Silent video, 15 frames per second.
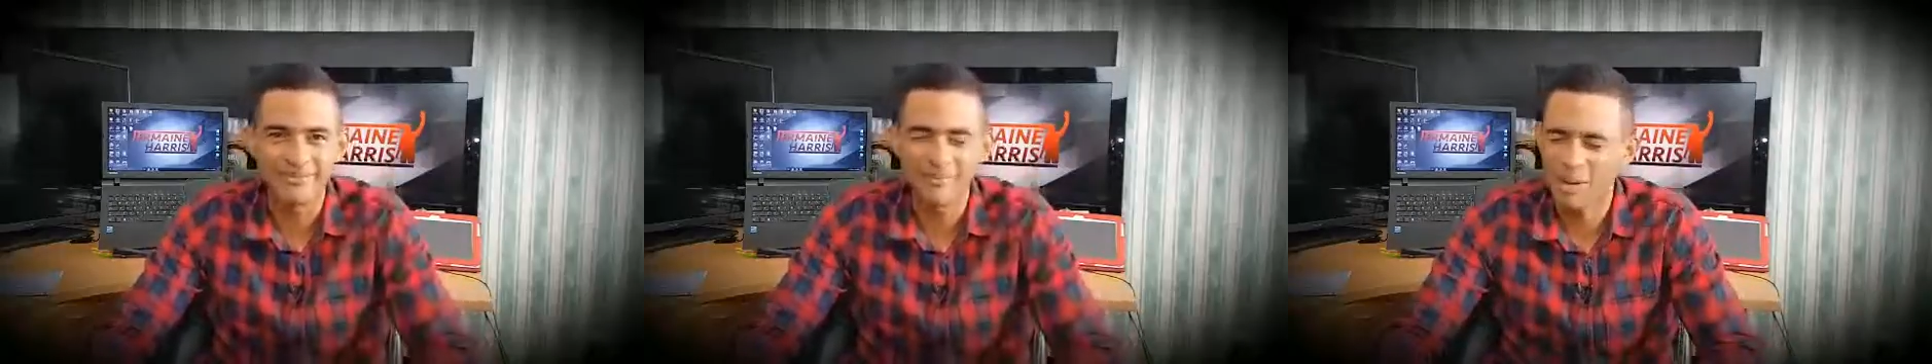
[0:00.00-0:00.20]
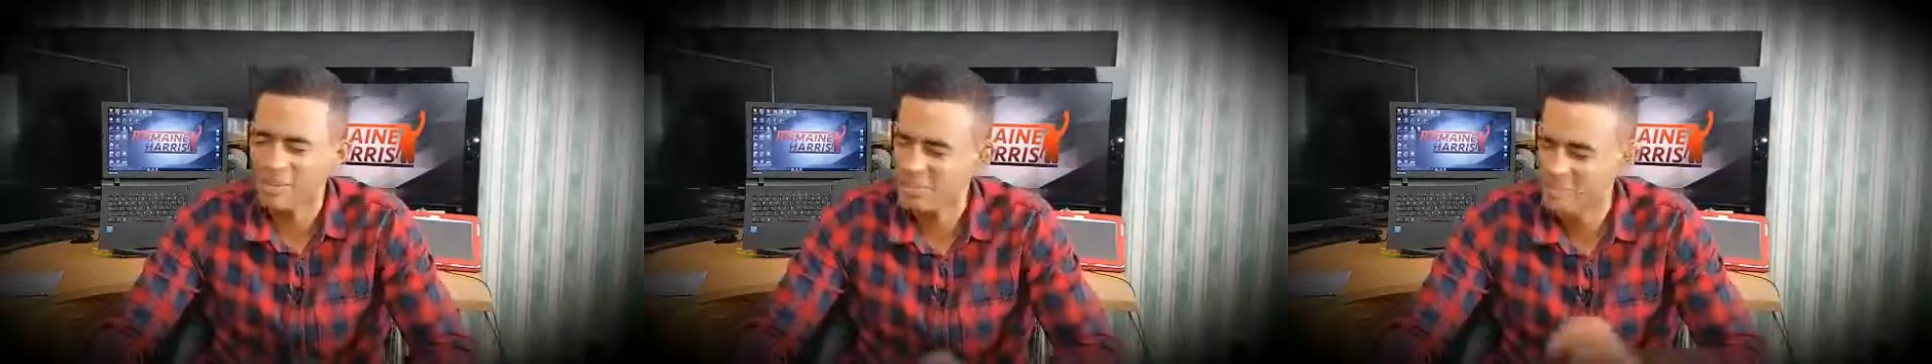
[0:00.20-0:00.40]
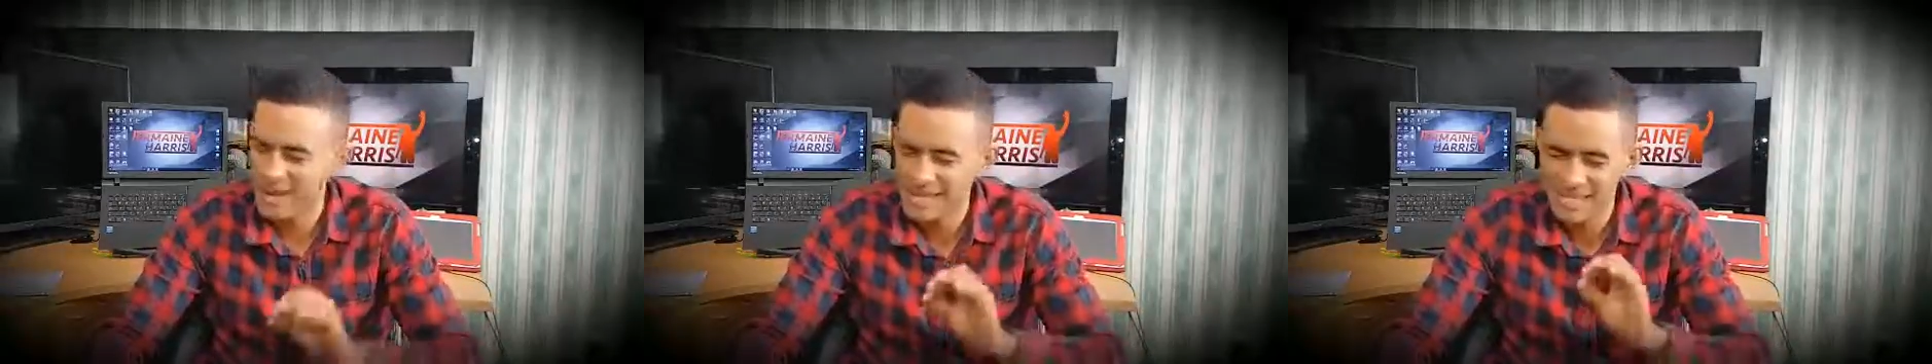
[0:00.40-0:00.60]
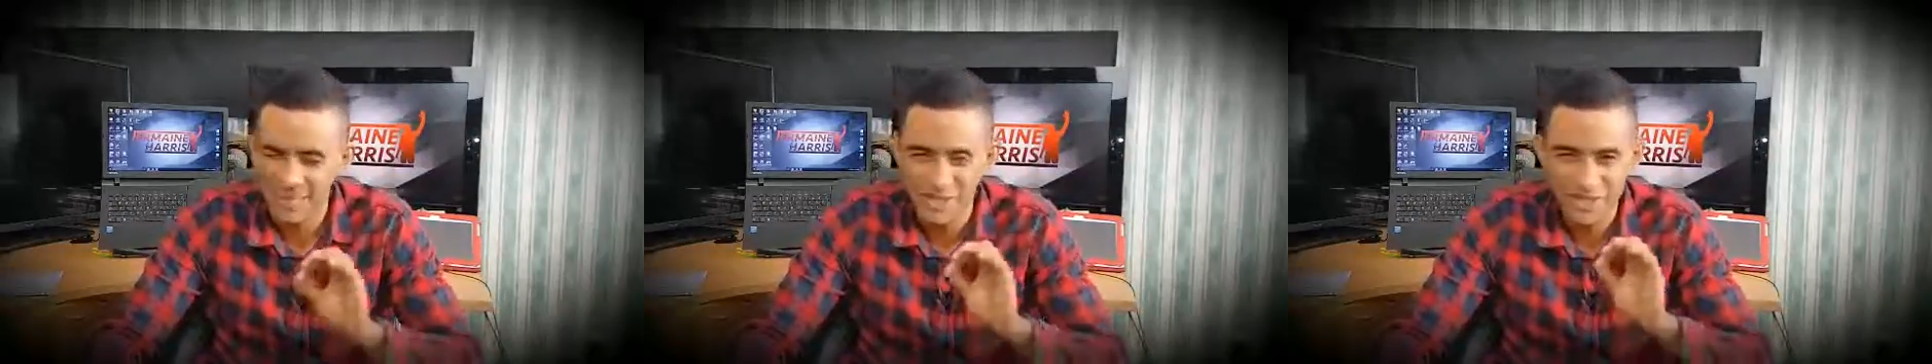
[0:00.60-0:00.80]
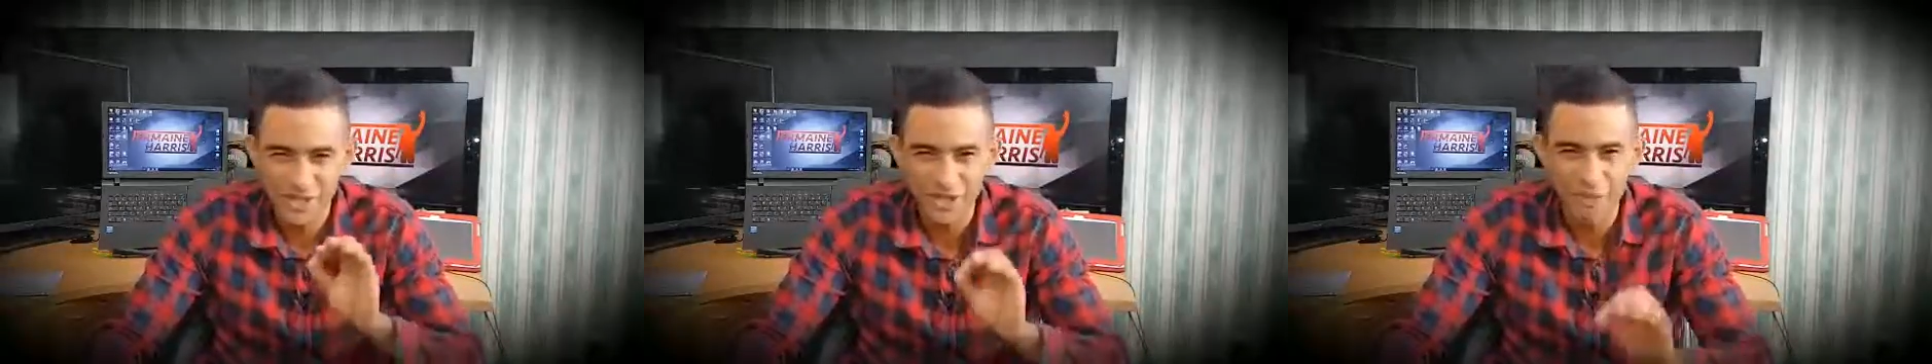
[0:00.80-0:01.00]
And
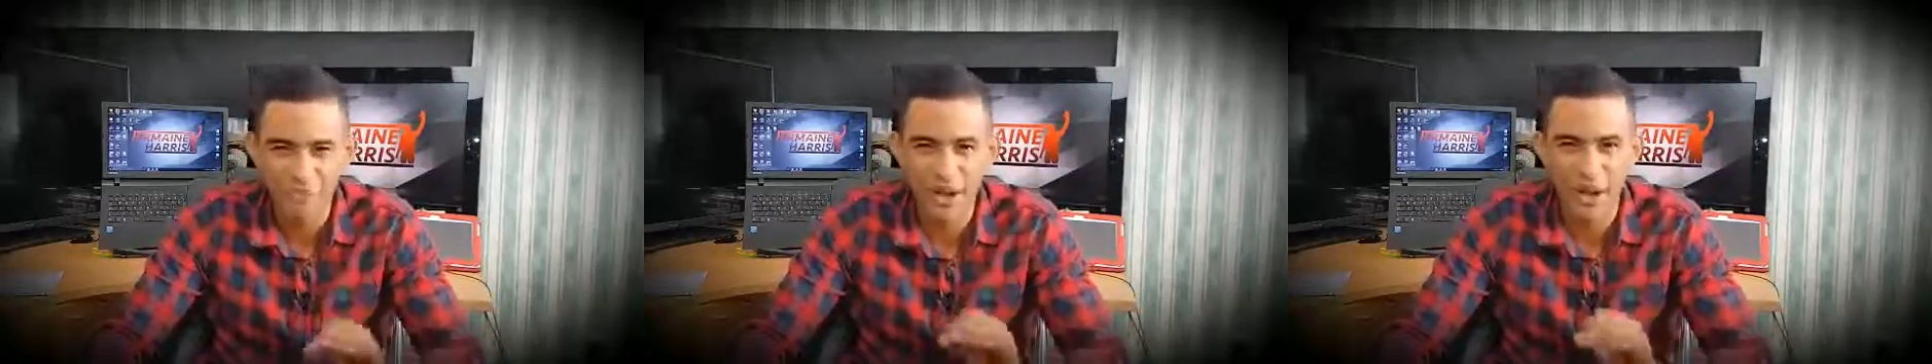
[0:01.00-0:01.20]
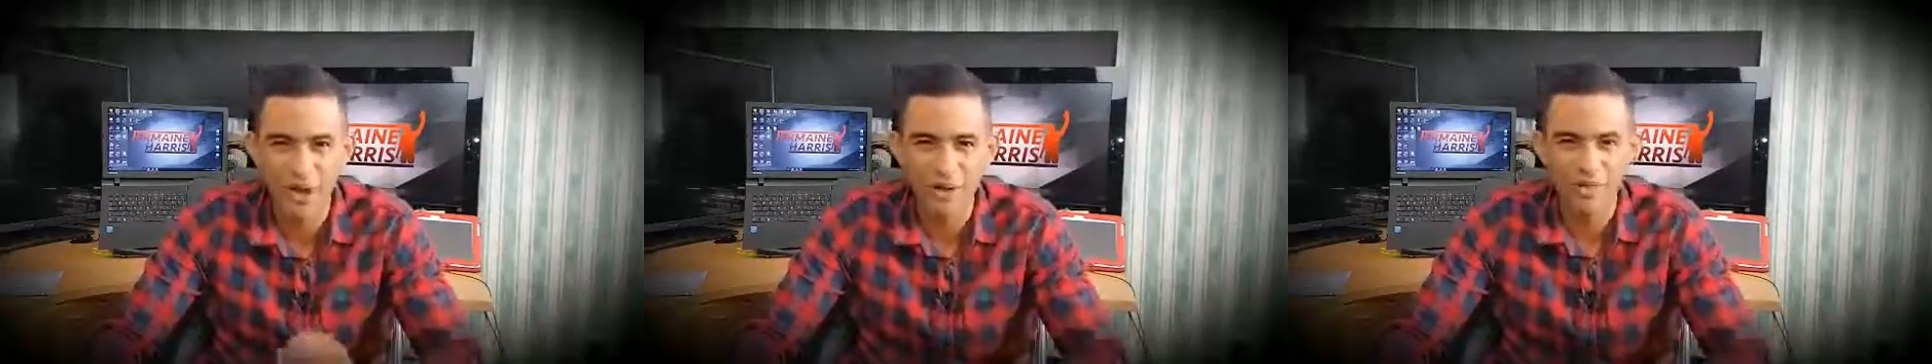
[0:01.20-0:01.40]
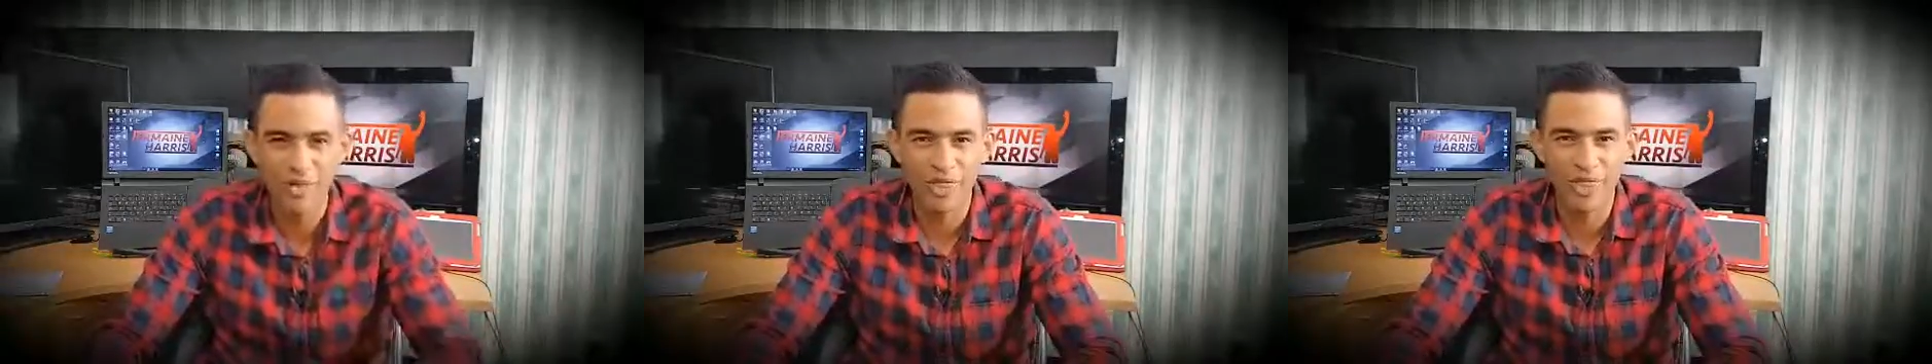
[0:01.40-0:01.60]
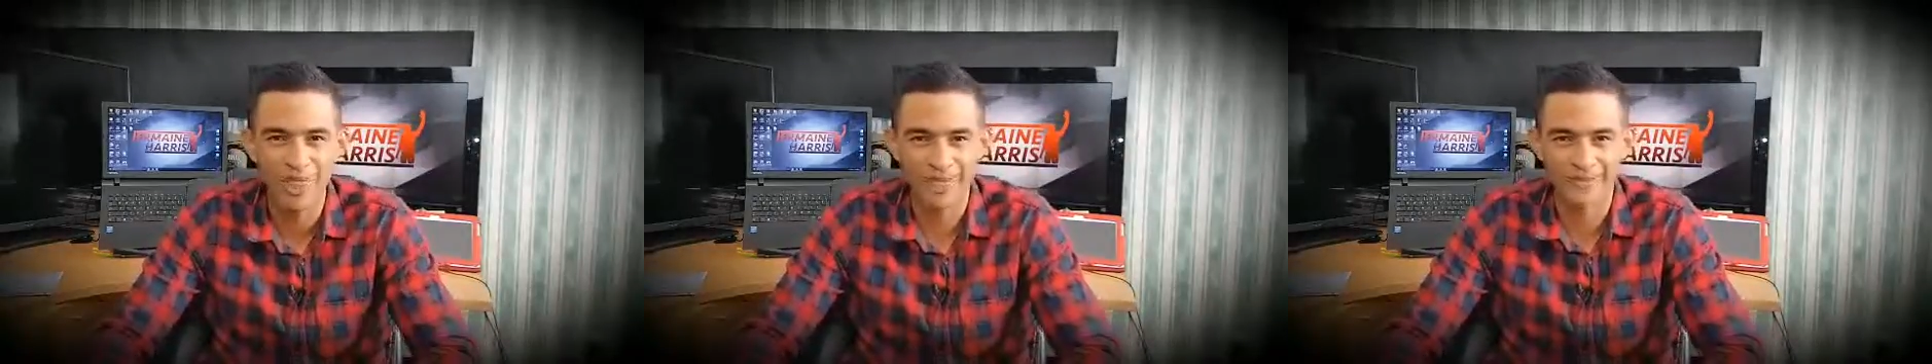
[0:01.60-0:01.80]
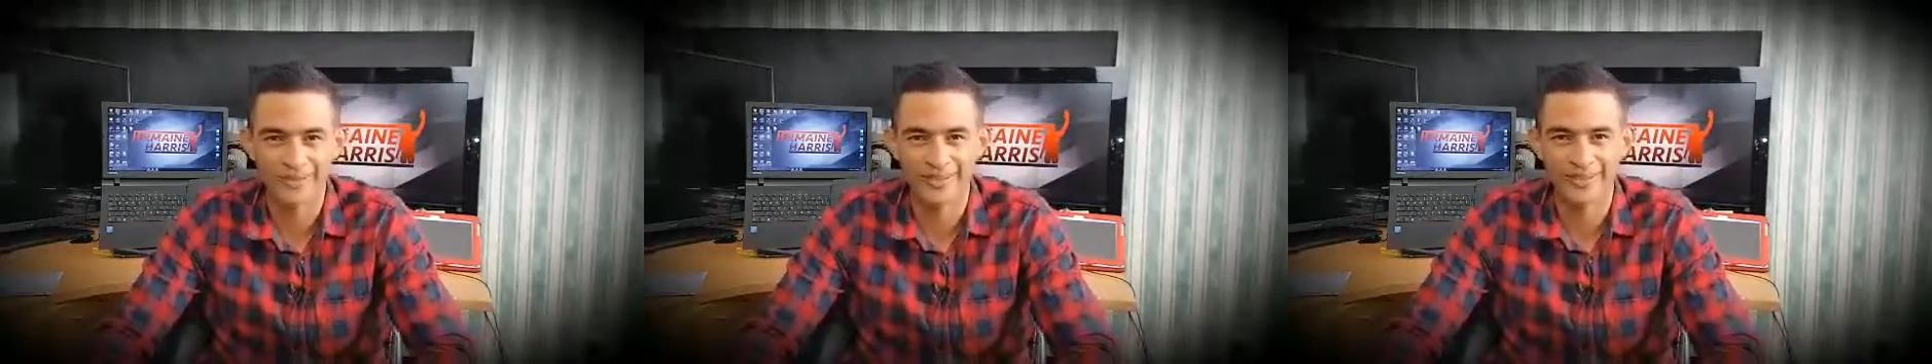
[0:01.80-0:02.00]
momentum is such a powerful
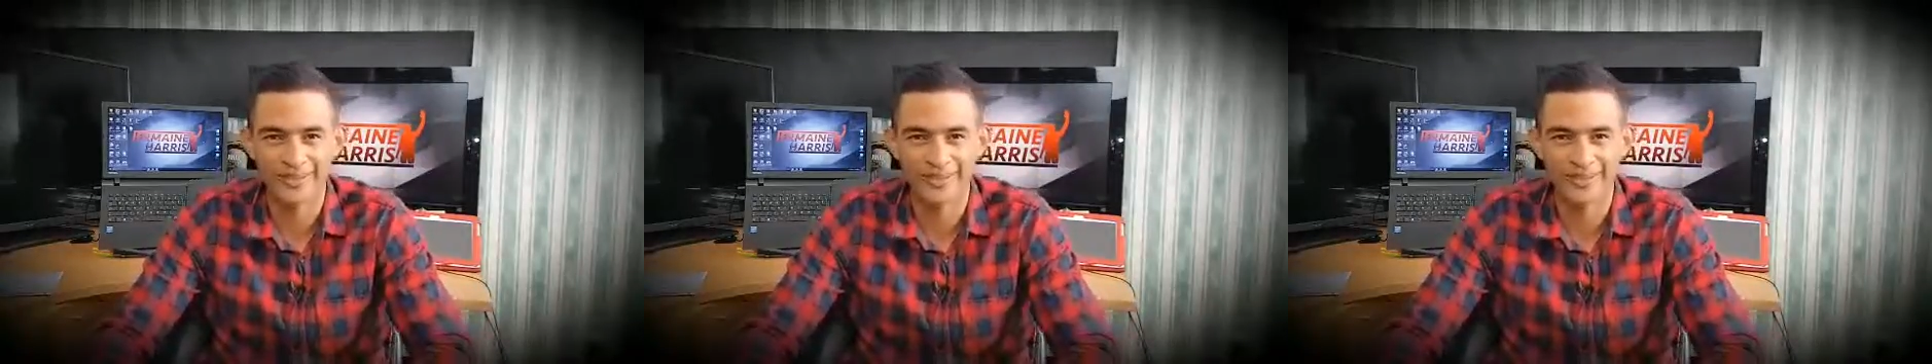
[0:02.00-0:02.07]
thing.